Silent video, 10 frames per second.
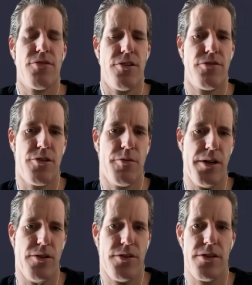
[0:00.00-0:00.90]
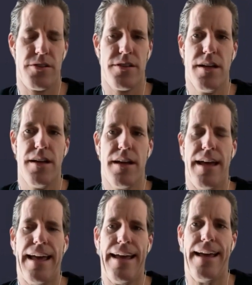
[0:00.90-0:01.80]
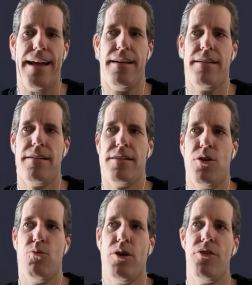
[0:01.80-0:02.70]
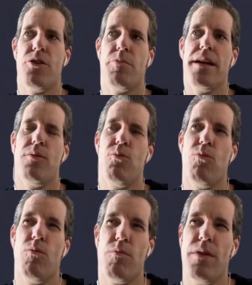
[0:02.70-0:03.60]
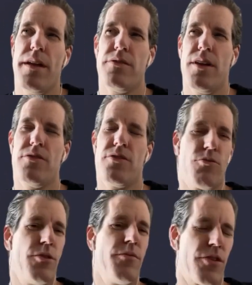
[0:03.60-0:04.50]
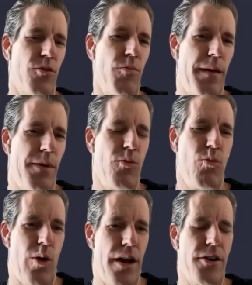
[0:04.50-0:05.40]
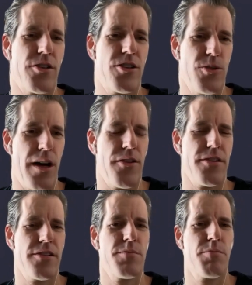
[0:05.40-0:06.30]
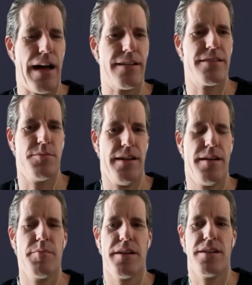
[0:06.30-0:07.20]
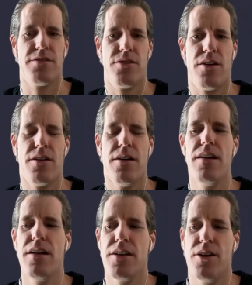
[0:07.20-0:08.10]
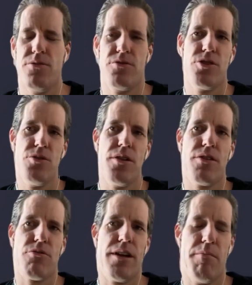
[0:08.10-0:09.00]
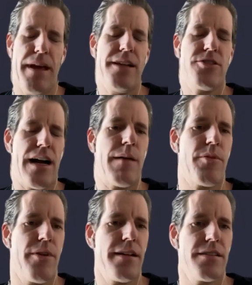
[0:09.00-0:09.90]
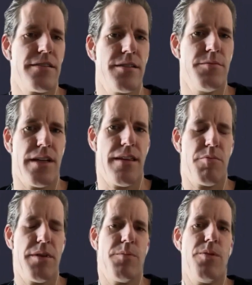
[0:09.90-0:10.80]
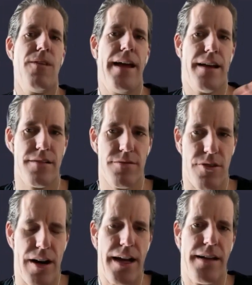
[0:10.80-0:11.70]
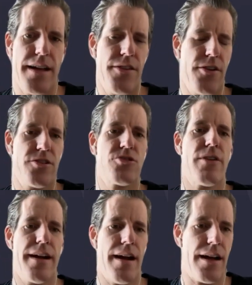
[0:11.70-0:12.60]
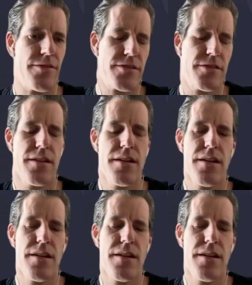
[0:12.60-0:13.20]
for for builders. And you know, will there be is is there room for maybe one or two others? Possibly, because there are you know two to three major operating systems. I think people like variety, and there's trade offs